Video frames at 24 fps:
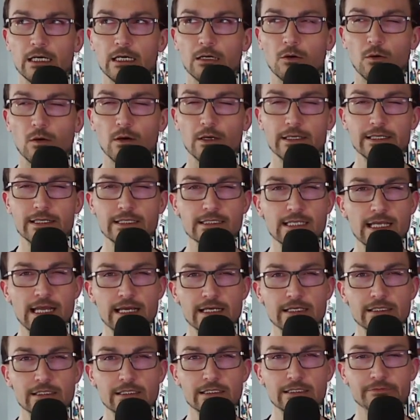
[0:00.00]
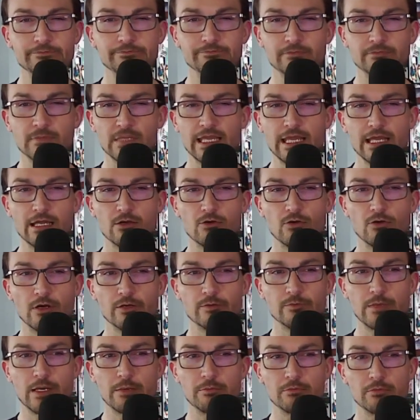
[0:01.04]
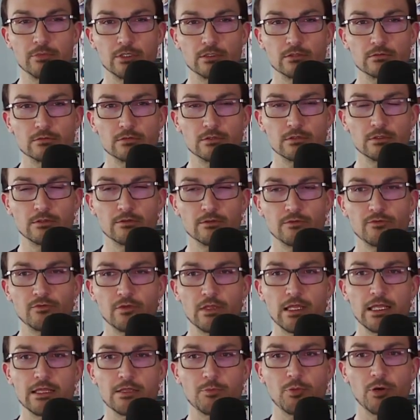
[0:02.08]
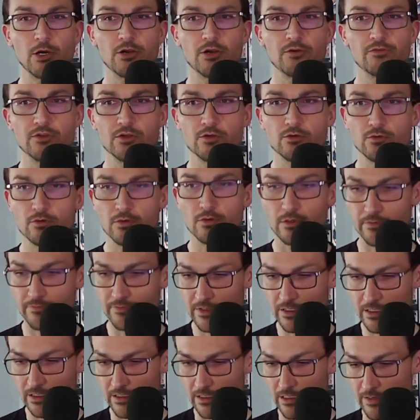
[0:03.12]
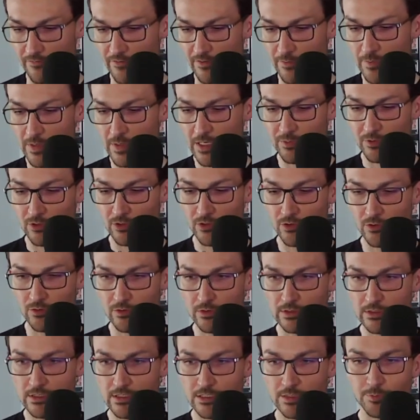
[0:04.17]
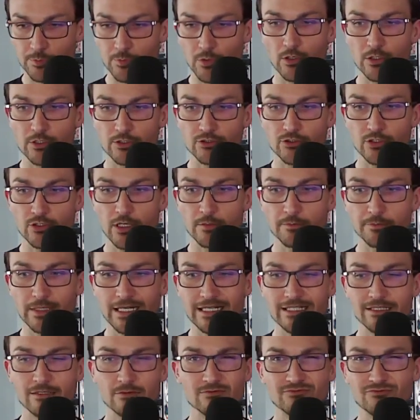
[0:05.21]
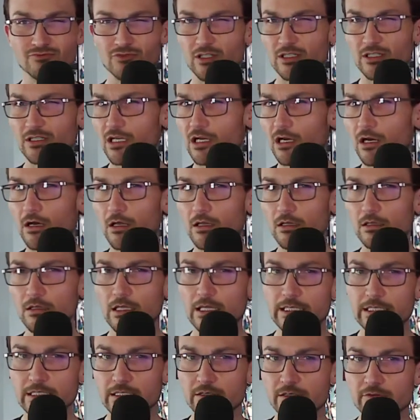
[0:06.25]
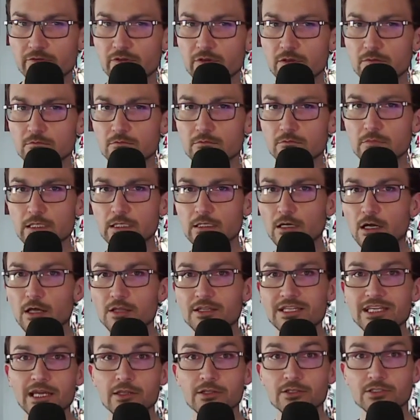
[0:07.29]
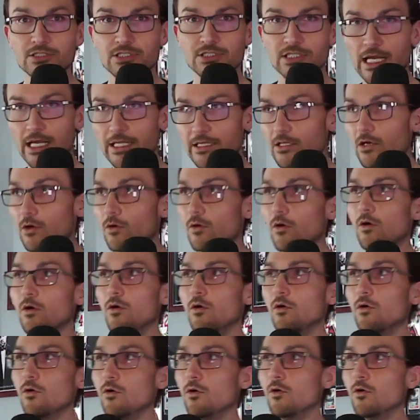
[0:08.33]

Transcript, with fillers: what exactly? Can't quite remember. In the purview of the of the people who would support Trump, I don't recall any of them. But on the other side, though, oh